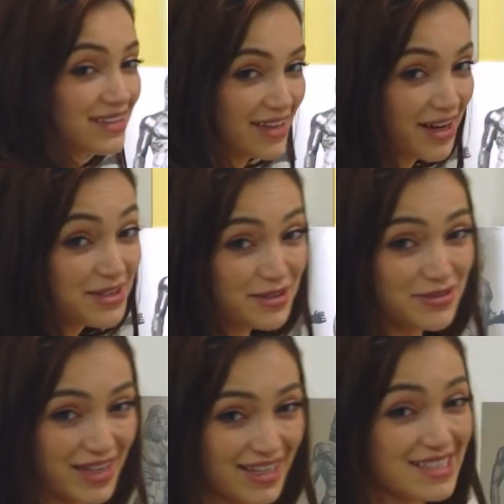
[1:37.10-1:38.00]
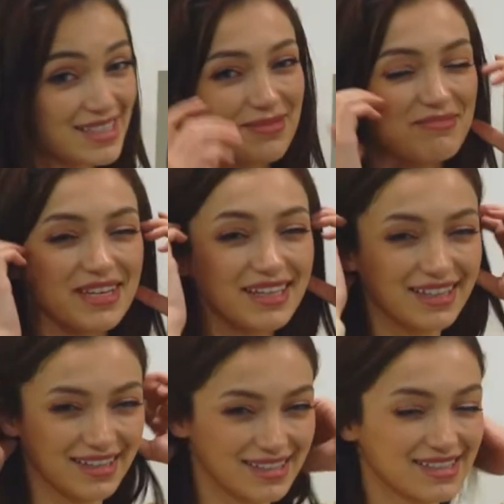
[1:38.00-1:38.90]
Kind of, yes,
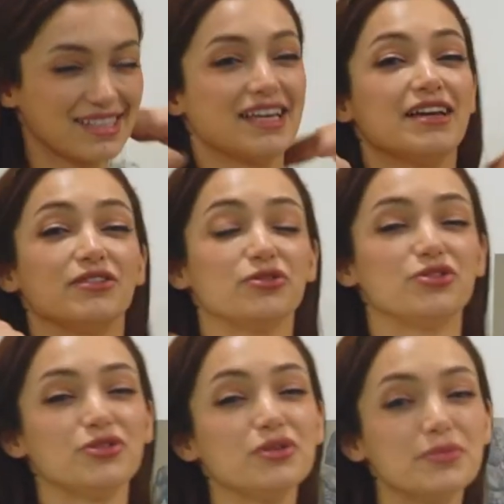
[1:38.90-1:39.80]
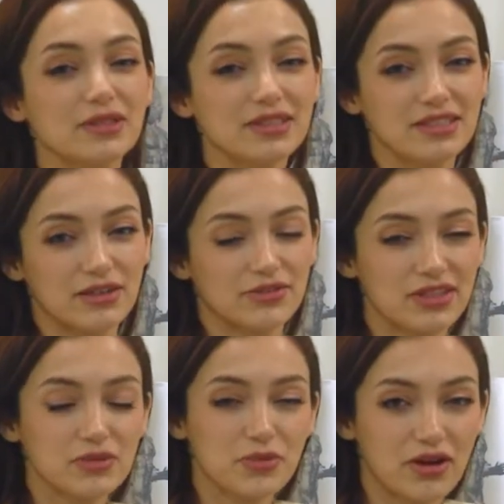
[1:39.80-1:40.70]
because the durability of
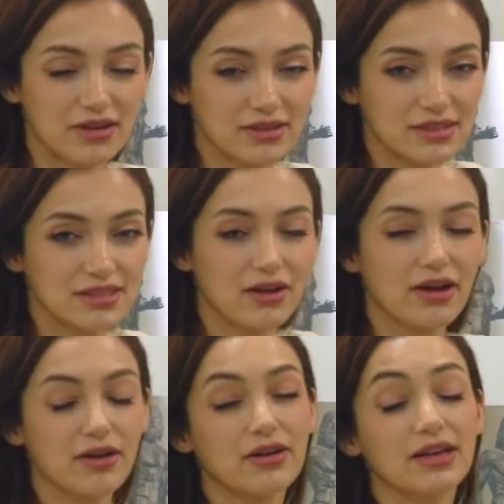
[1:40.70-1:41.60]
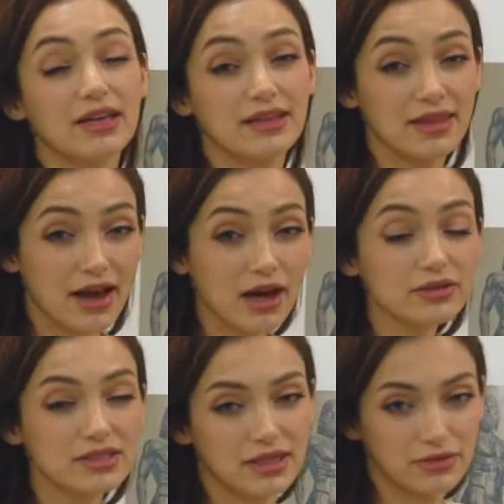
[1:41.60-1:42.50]
these products in the
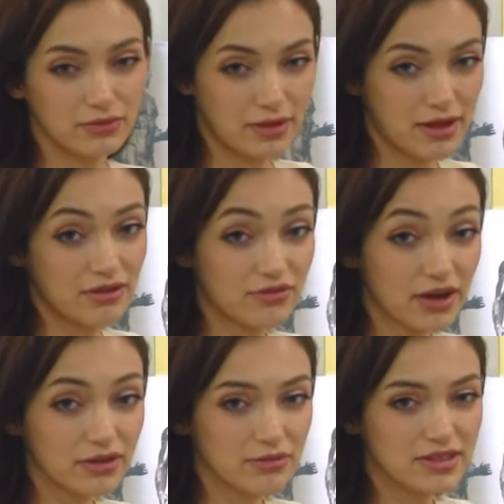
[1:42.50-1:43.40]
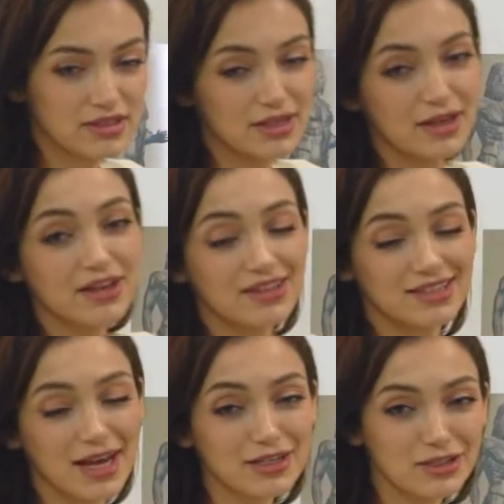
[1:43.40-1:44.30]
outside environment is
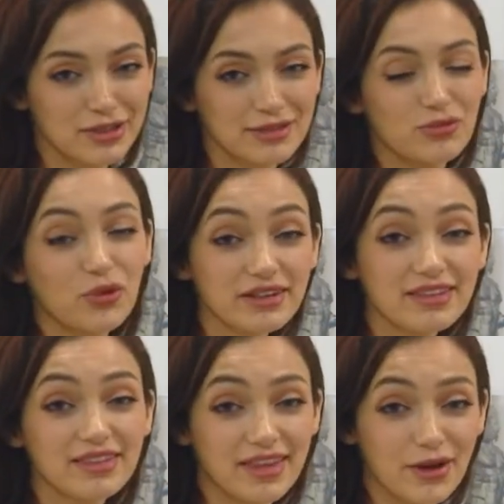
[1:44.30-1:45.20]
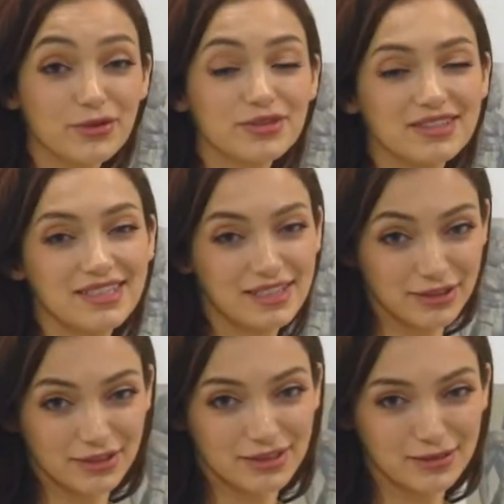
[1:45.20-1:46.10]
actually 1,000
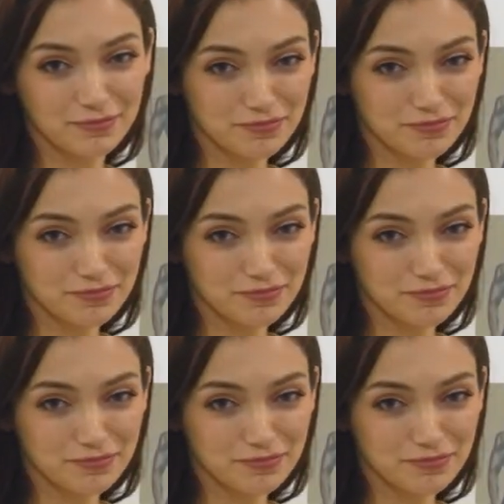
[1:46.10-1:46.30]
years.